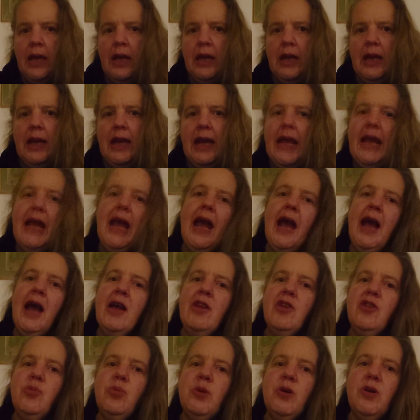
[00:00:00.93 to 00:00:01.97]
G'day
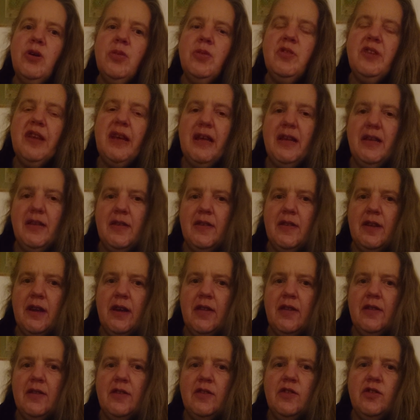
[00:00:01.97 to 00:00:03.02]
and welcome to
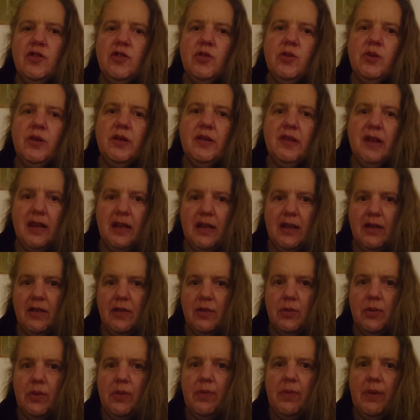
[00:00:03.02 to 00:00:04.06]
Insights and Storytellings
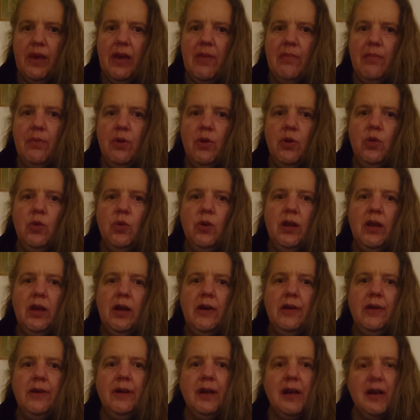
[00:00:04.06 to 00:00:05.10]
with me, Moon Willow.